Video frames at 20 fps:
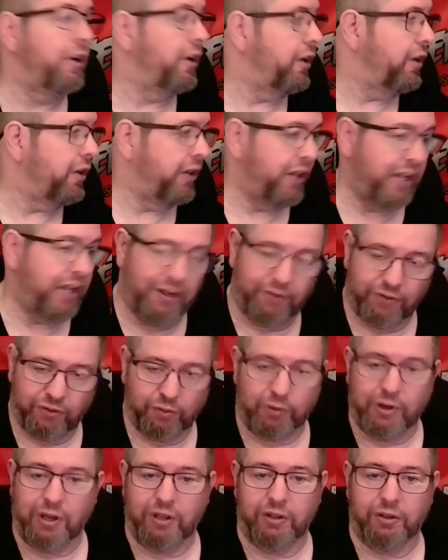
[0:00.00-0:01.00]
I have
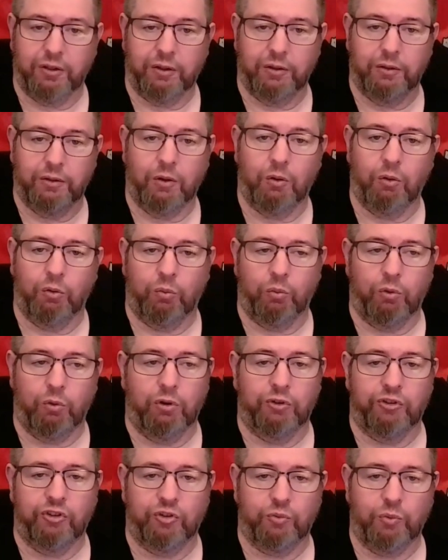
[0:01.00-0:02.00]
3 other old
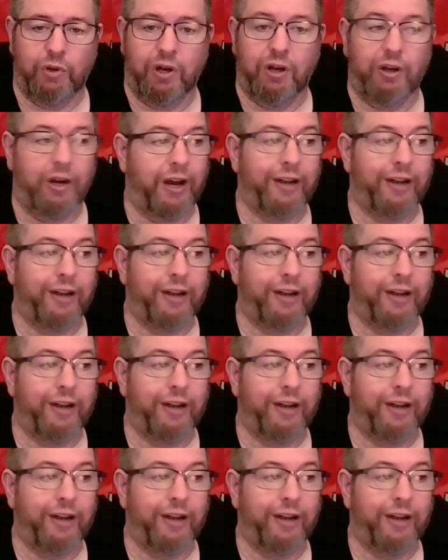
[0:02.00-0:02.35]
worlds as well.